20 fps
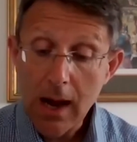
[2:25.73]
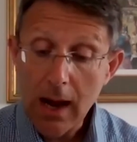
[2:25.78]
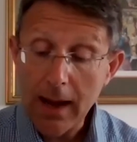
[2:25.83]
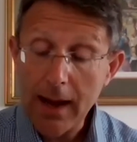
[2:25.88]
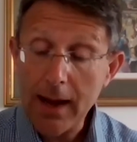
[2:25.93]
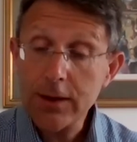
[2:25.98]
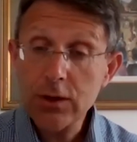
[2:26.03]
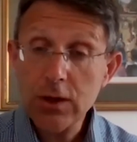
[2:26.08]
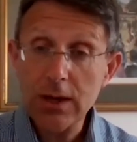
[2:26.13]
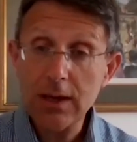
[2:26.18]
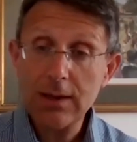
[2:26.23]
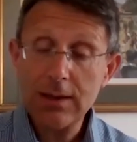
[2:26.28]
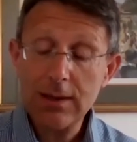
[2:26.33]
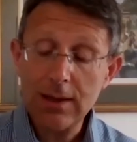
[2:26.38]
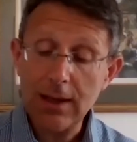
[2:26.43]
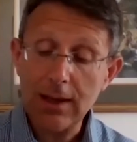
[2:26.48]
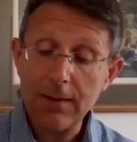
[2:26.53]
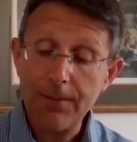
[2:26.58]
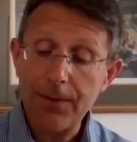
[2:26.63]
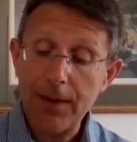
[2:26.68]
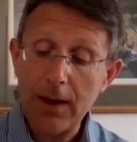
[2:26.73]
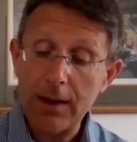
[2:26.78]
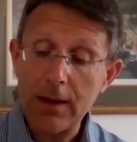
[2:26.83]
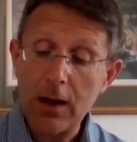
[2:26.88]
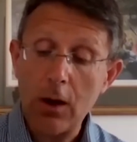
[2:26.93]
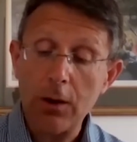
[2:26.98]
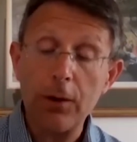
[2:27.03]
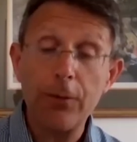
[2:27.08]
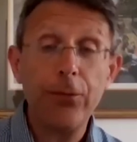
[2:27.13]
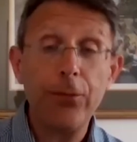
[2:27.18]
I actually think
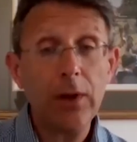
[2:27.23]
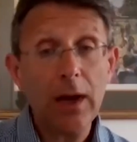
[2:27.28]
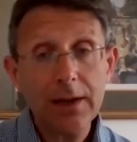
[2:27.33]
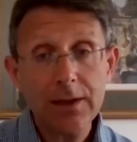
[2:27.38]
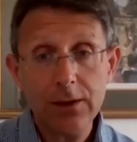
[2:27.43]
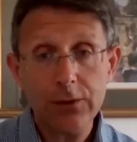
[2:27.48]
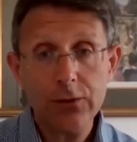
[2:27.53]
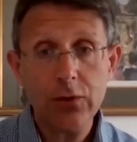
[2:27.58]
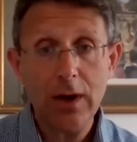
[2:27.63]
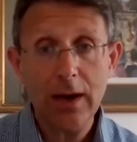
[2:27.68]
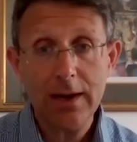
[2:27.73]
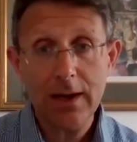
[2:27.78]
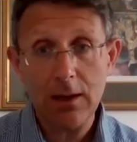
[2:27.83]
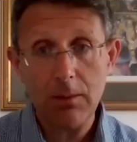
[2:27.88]
that on a flatter track,